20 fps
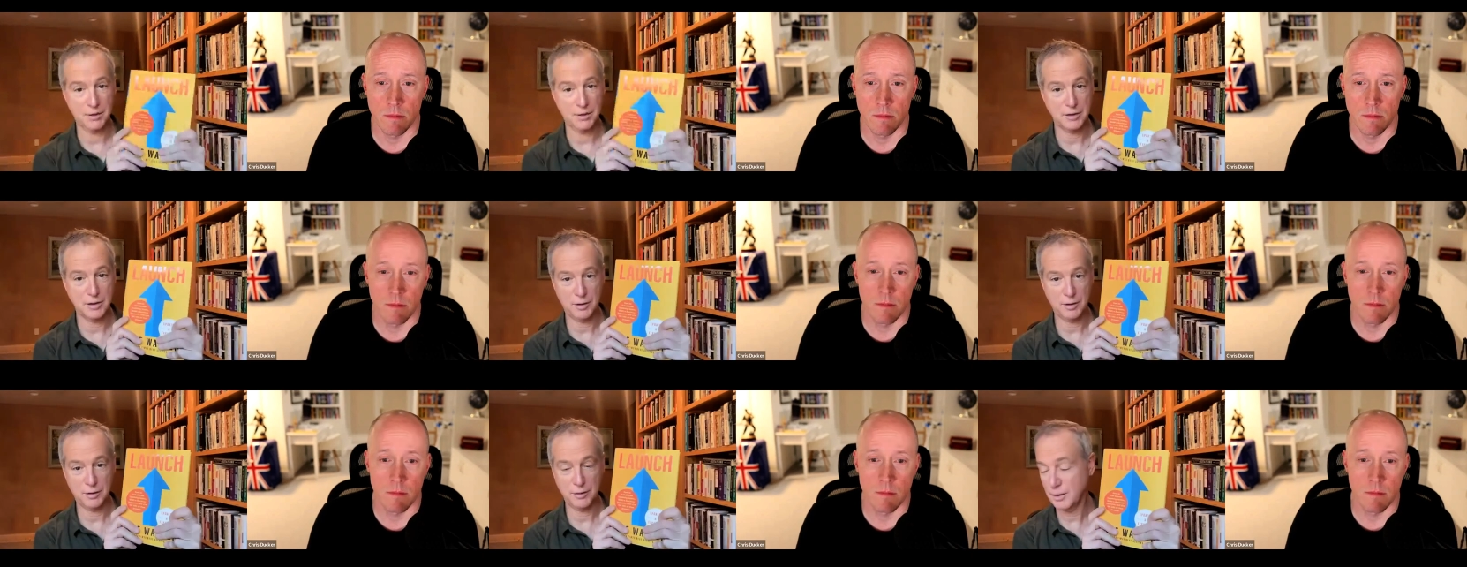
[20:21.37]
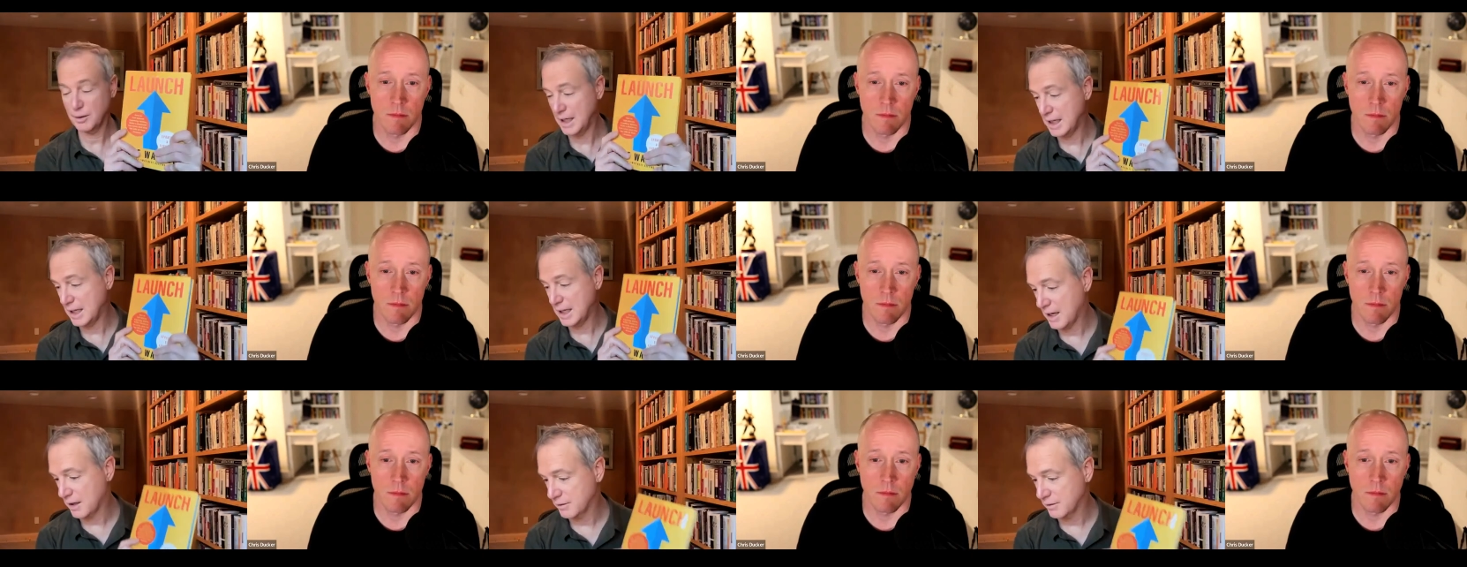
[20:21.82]
Speaker 1: it through
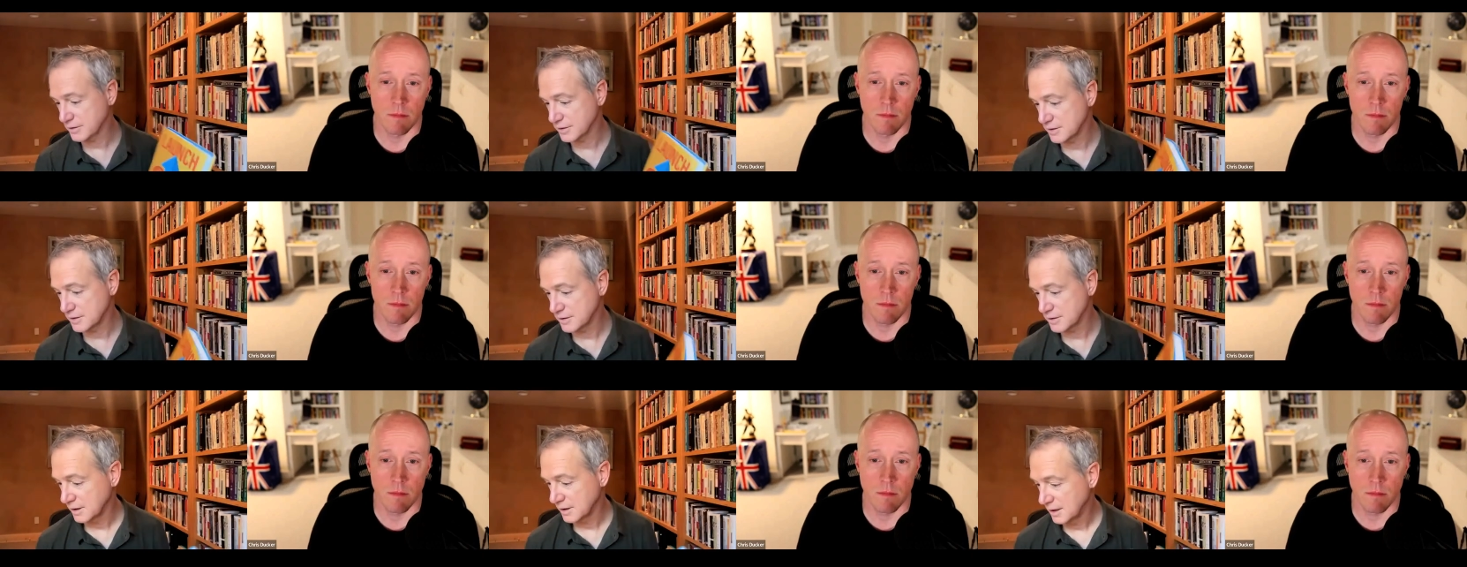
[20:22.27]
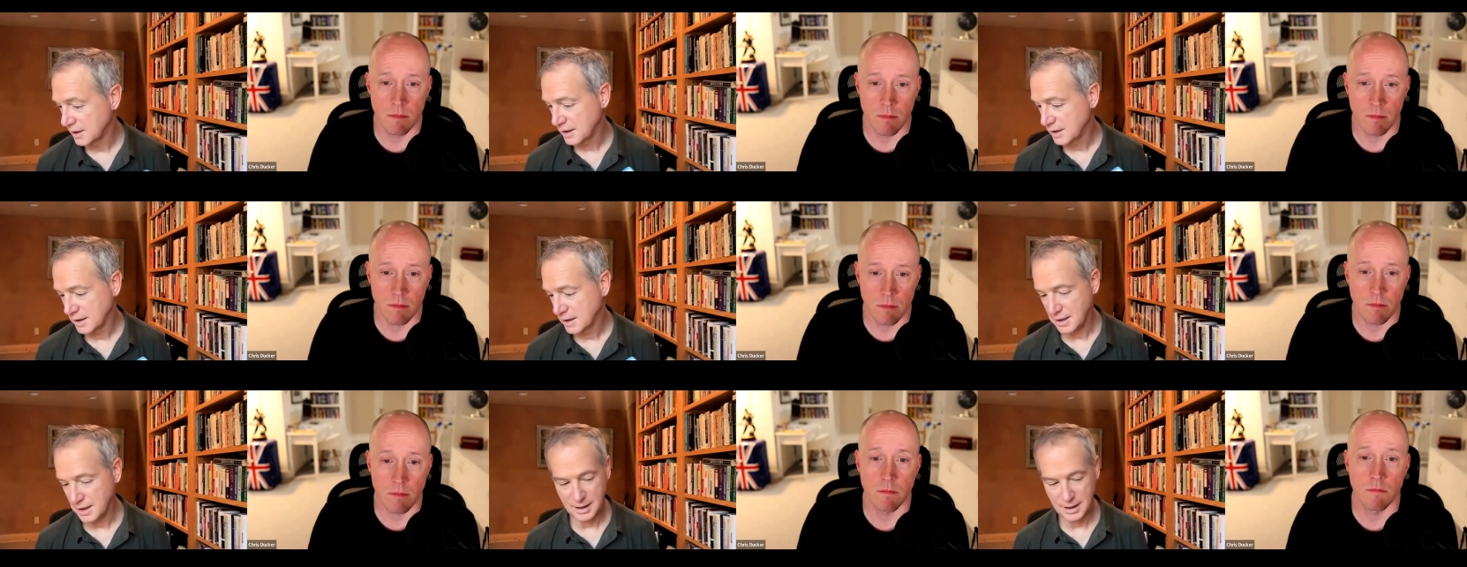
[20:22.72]
Hay House.
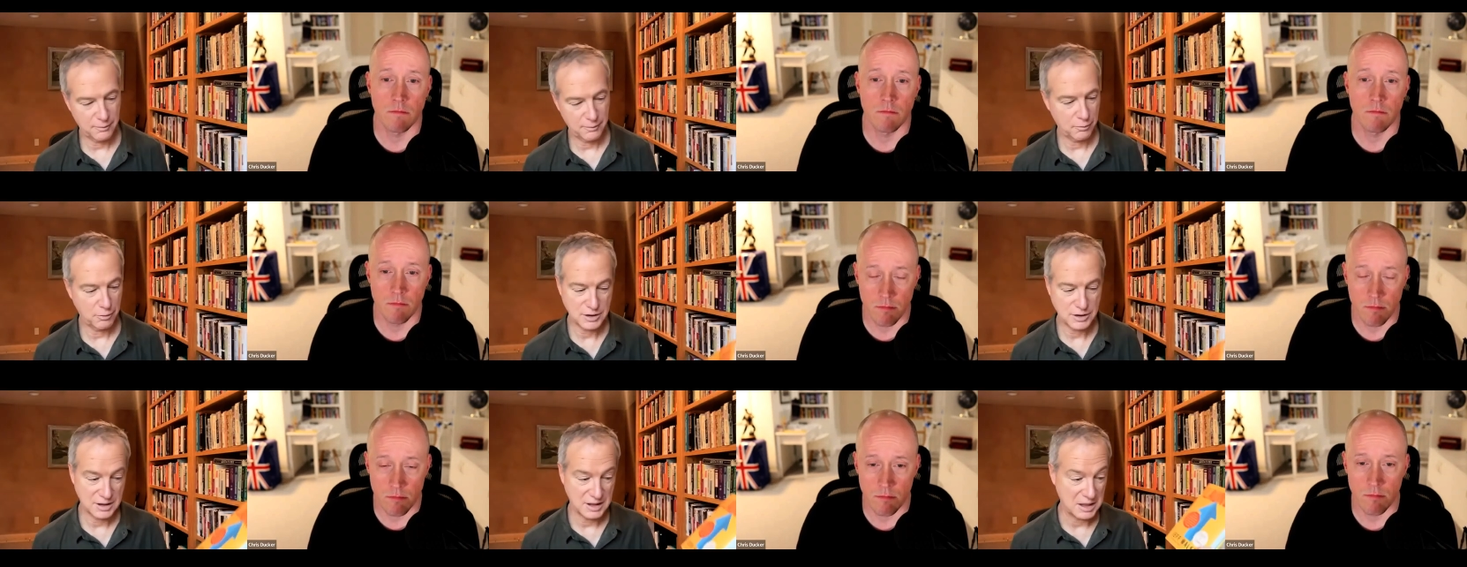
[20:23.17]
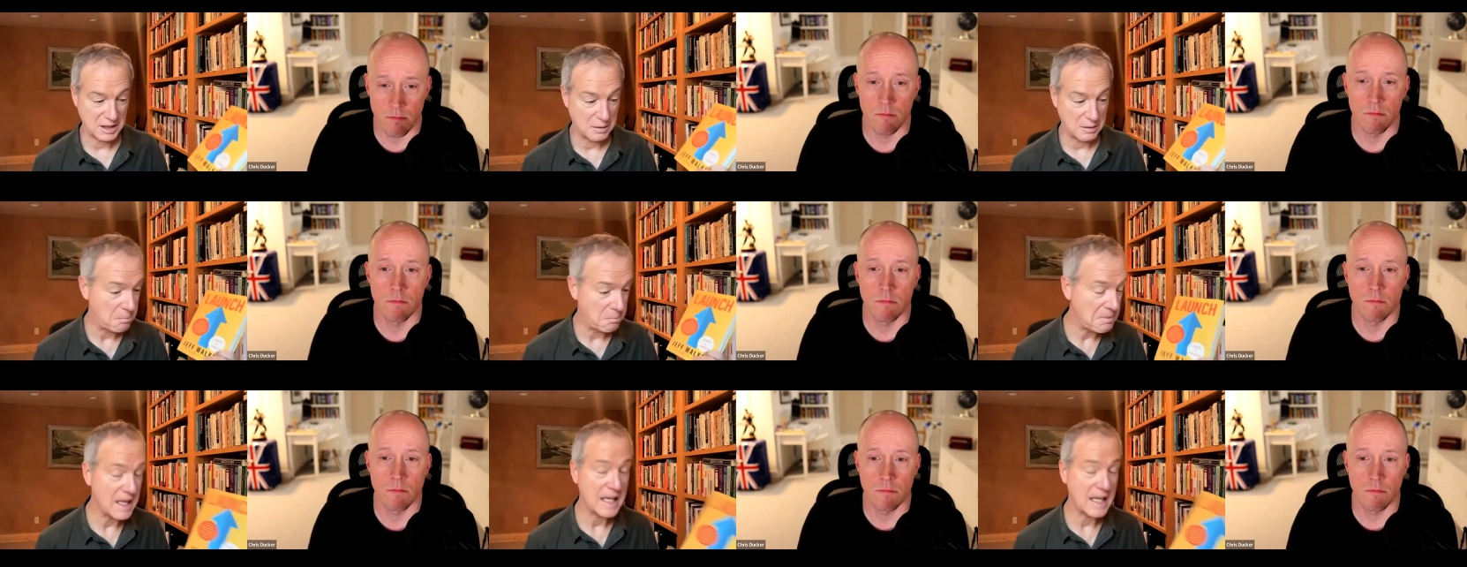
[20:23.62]
Uh, was an
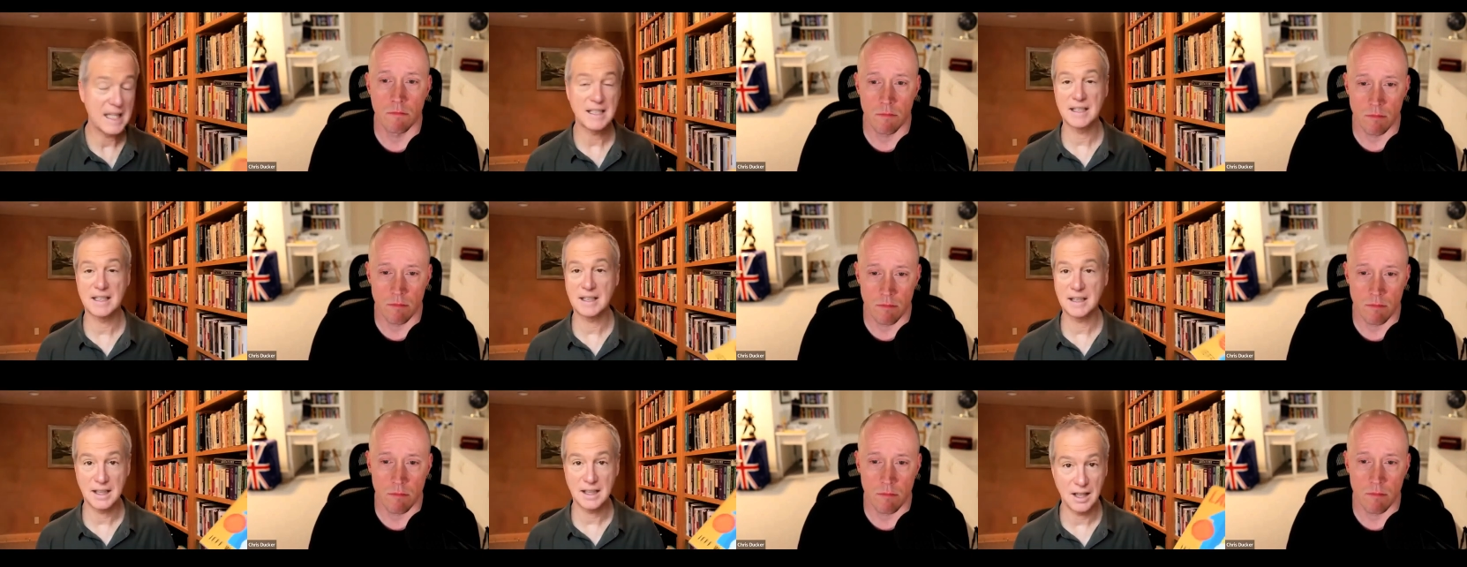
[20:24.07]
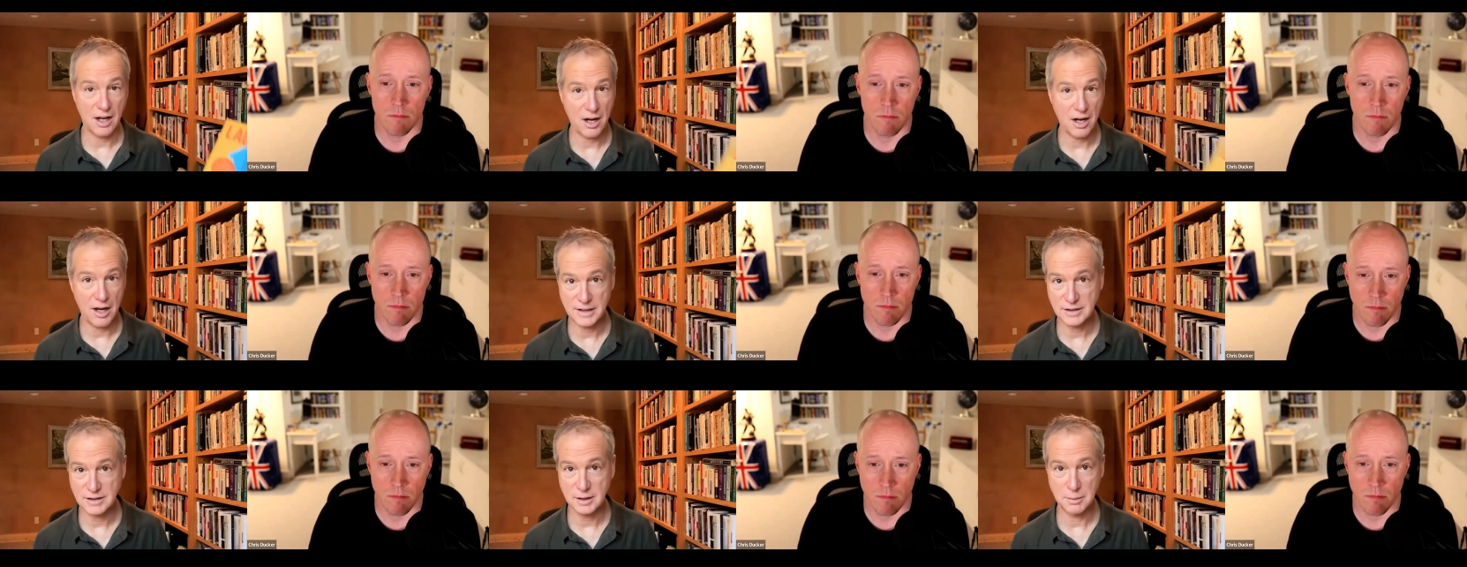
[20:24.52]
amazingly
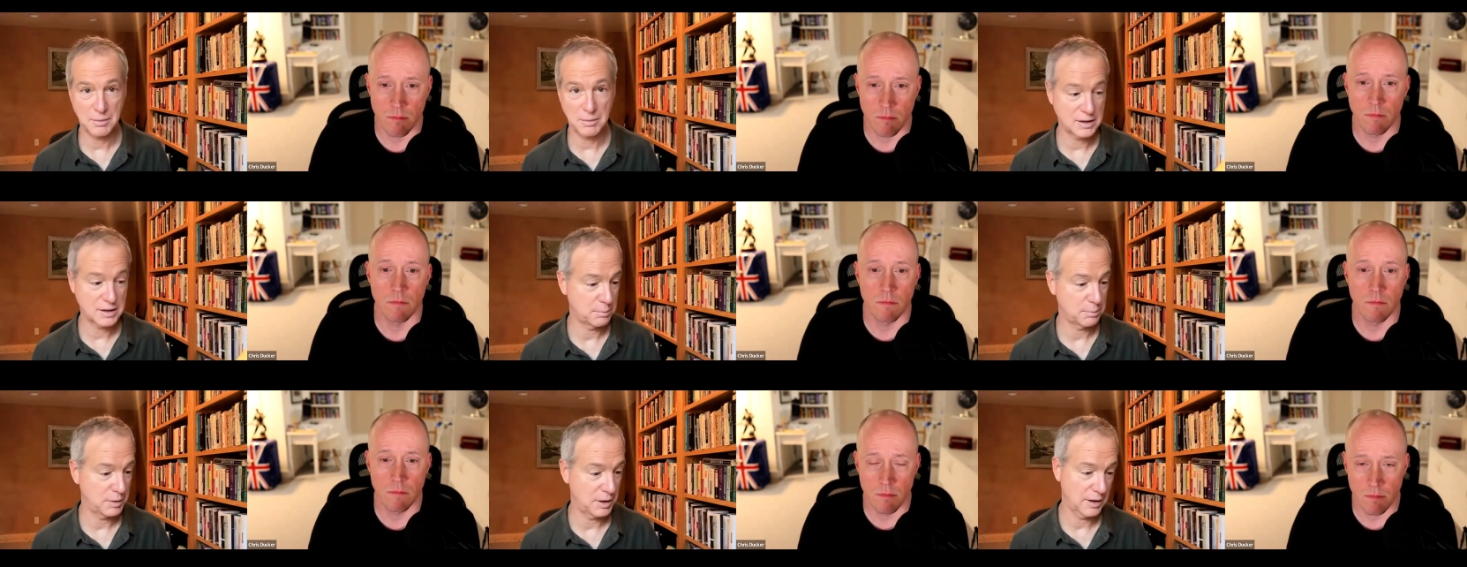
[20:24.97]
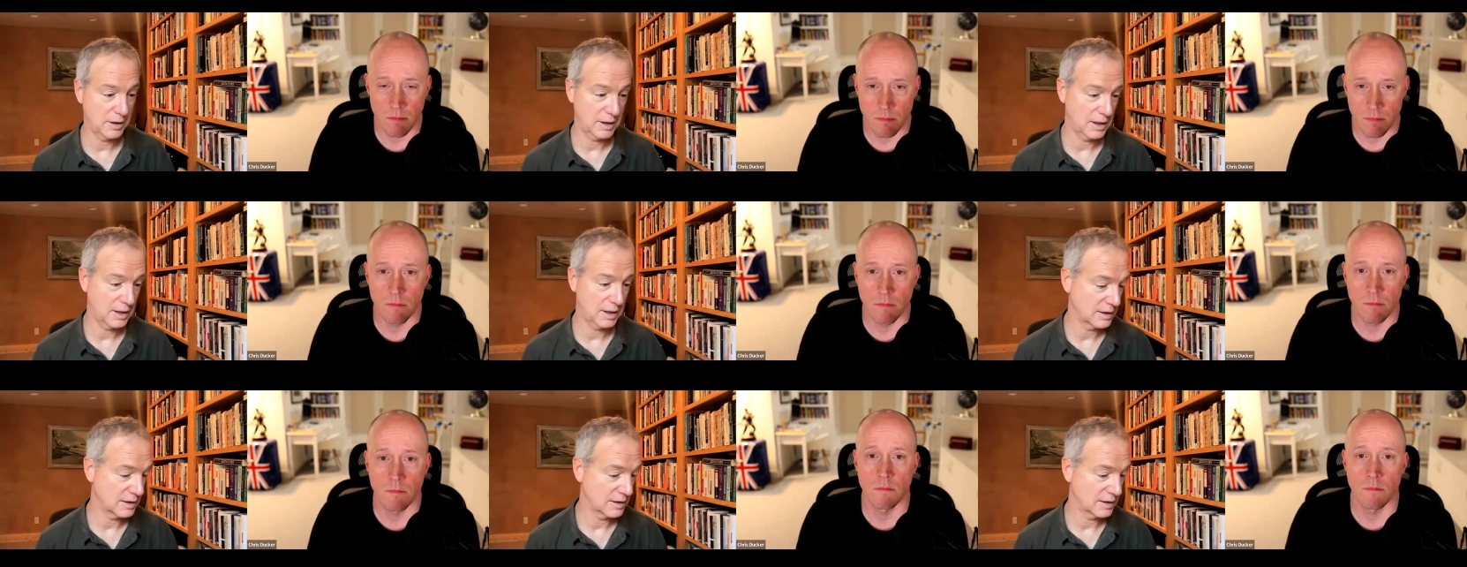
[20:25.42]
awesome
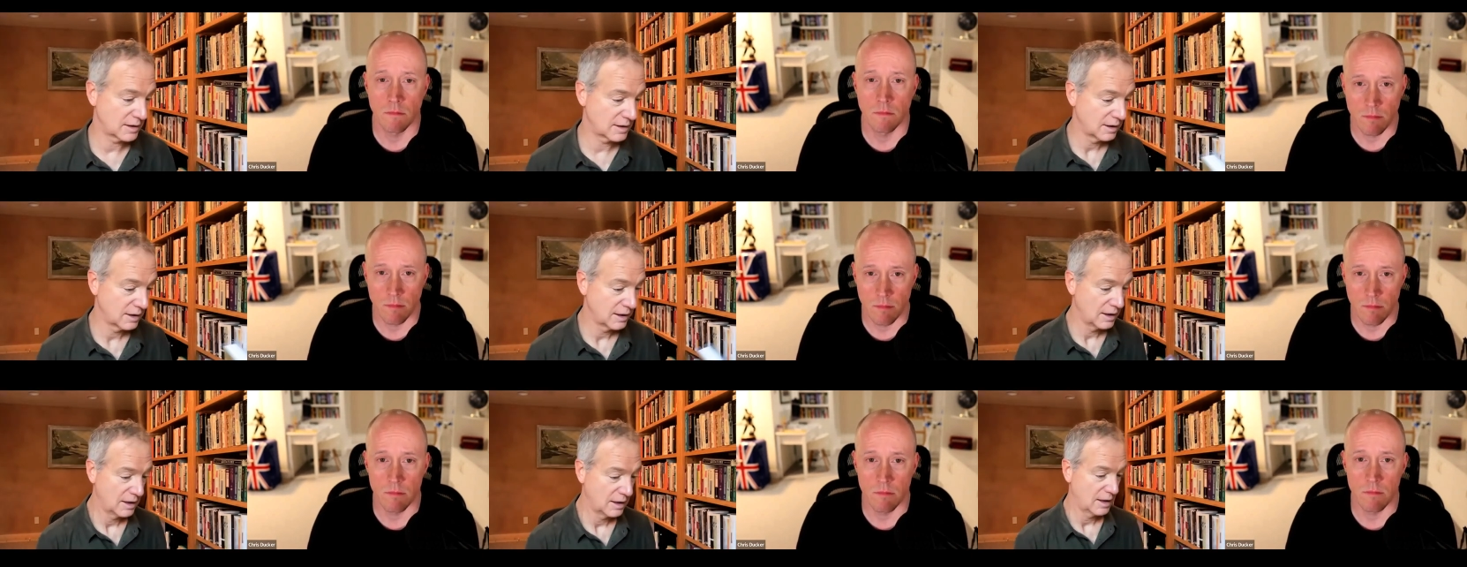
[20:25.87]
experience.